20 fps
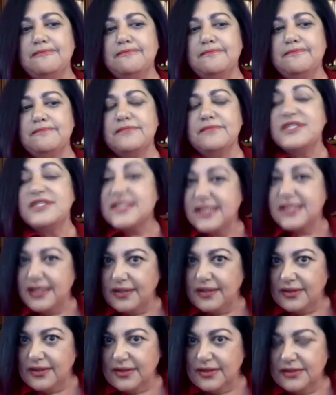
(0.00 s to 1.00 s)

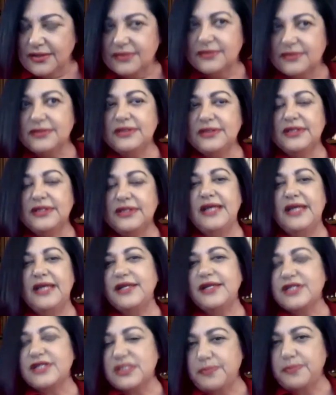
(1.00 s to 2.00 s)
skill and
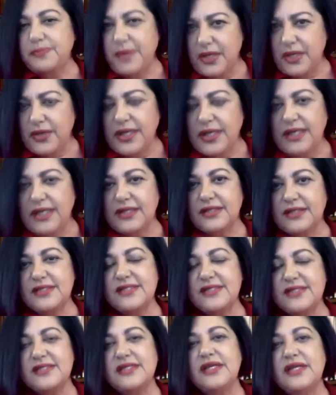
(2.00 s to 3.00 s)

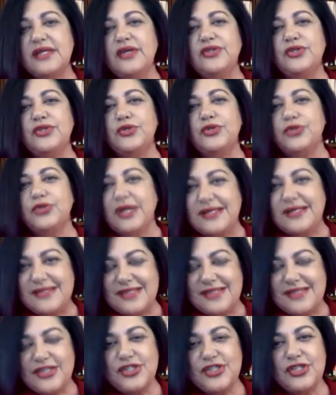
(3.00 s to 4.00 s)
experience to
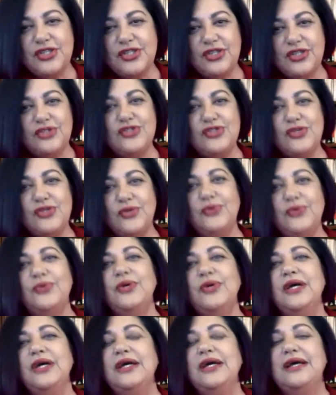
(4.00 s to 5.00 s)
transition into
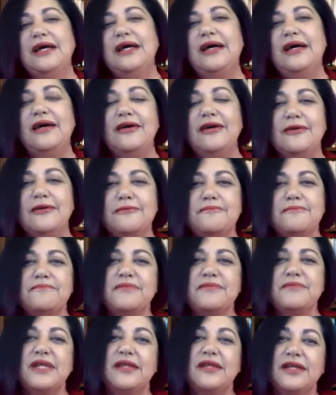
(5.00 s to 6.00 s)

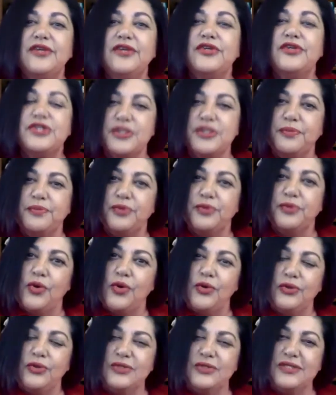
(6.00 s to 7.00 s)
the leadership
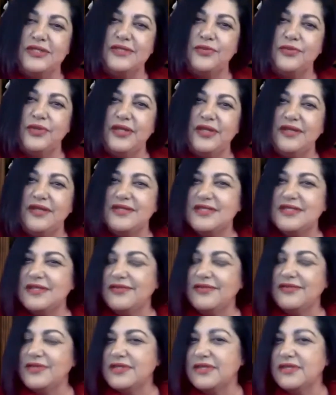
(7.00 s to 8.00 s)
roles within
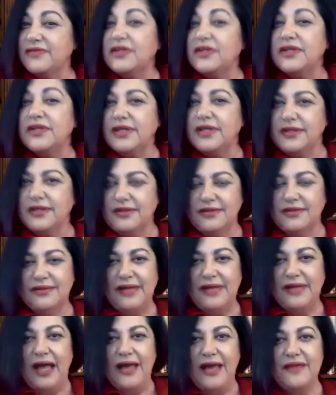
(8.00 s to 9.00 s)
civilian
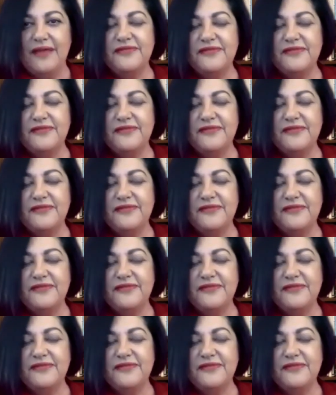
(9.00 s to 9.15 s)
life,